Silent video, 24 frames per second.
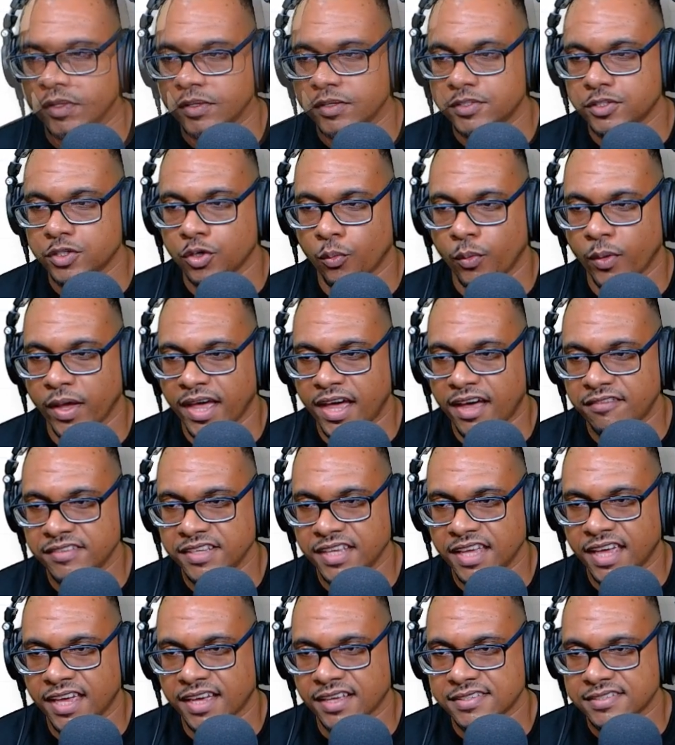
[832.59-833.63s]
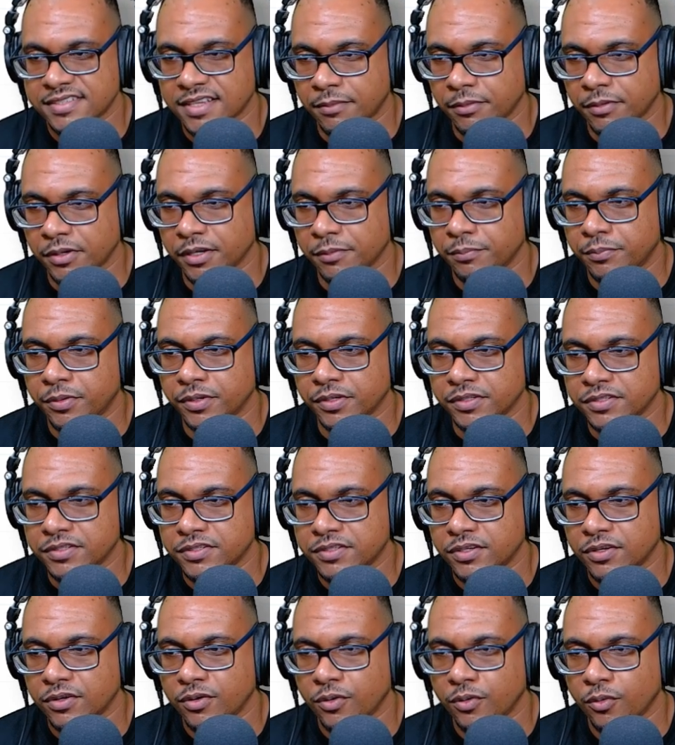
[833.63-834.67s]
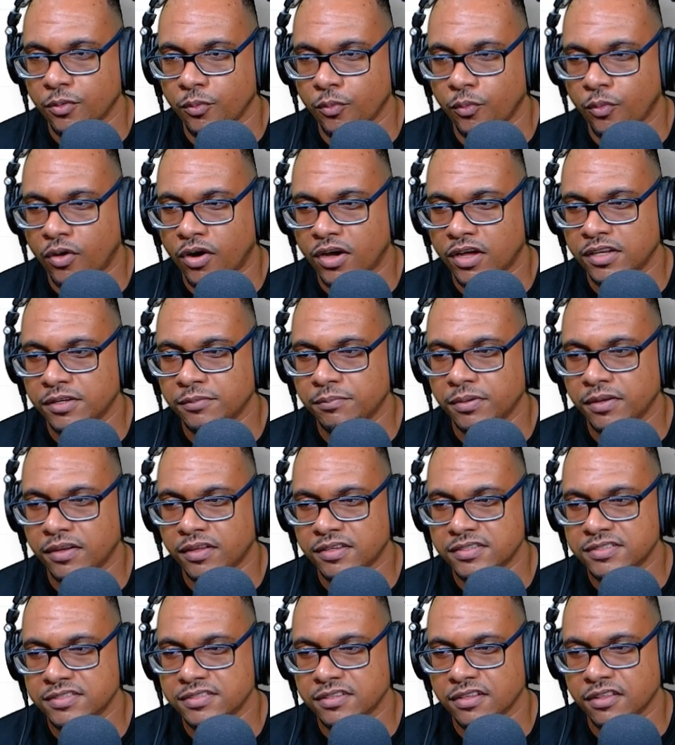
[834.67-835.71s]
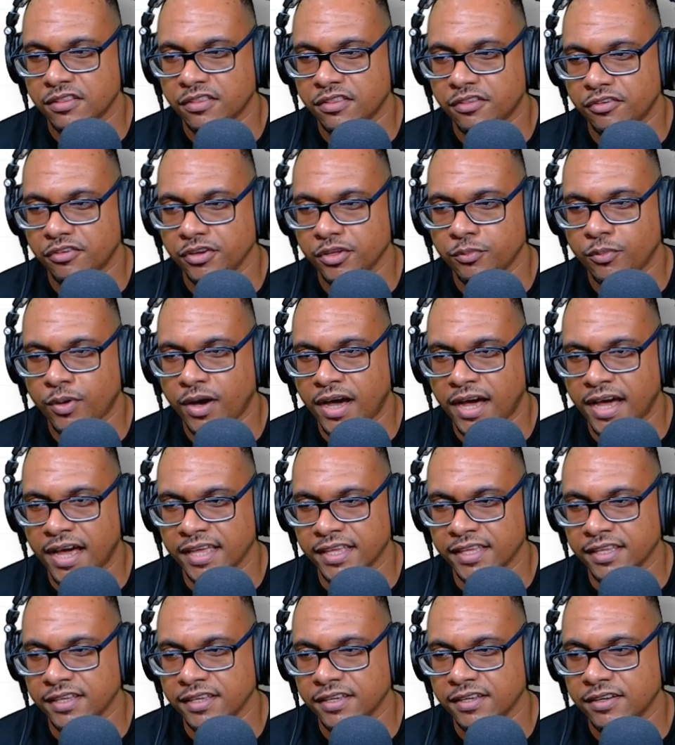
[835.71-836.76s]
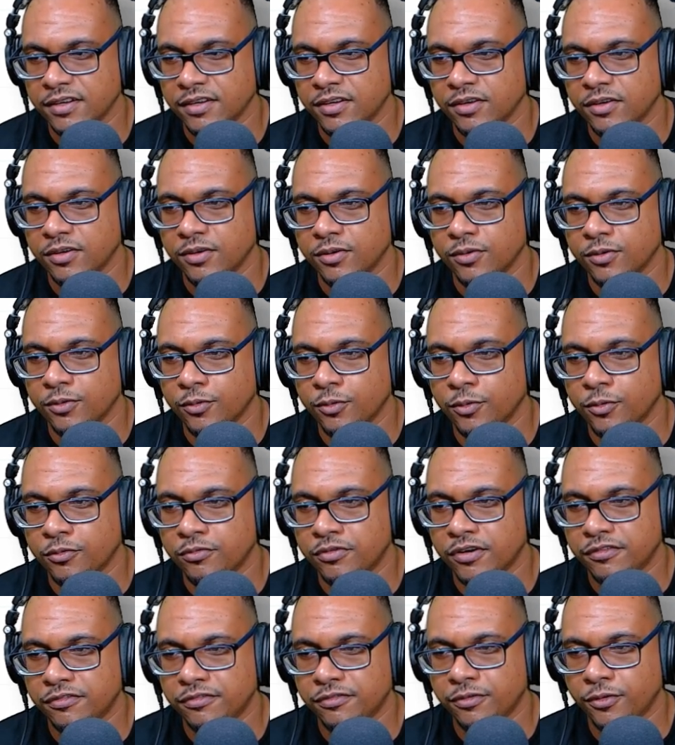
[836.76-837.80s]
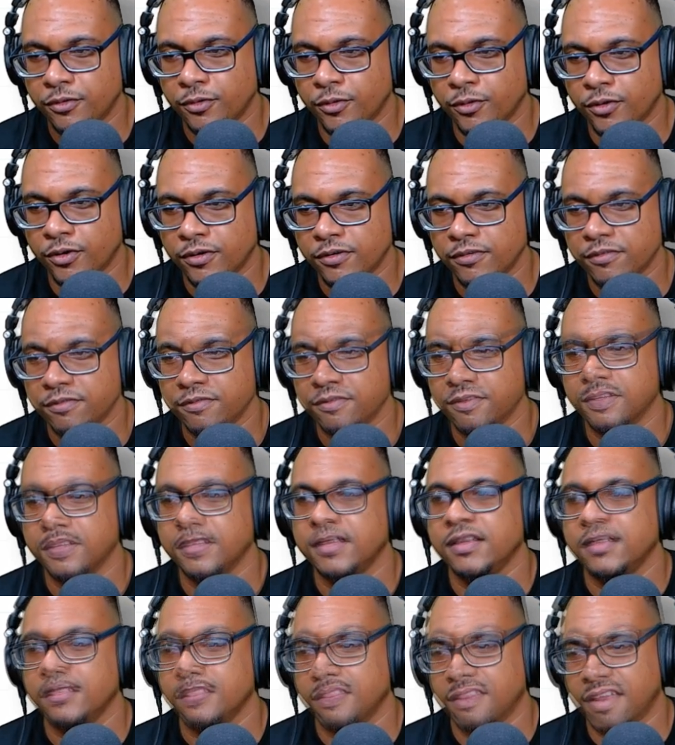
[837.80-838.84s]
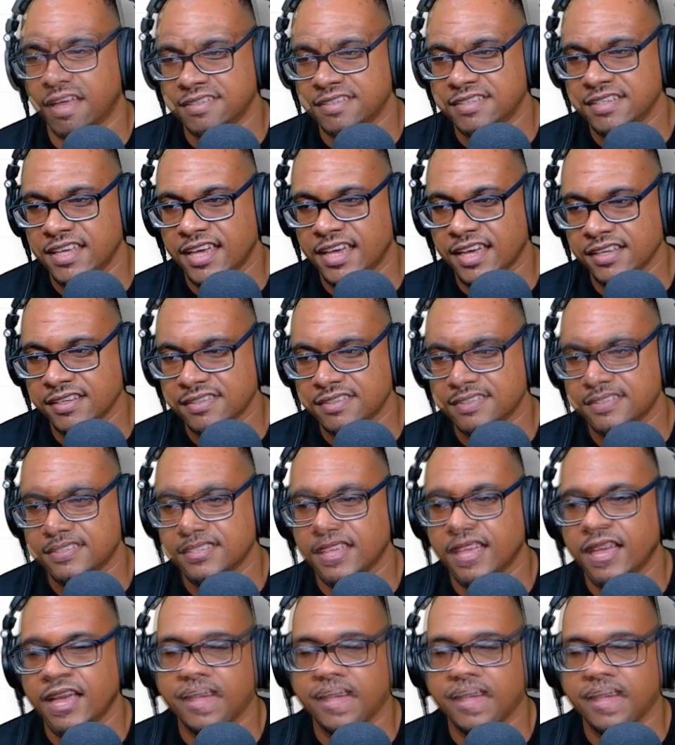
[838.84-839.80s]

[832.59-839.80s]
So where I have the x, I'm going to put 1 plus 3y over 4. That's the x.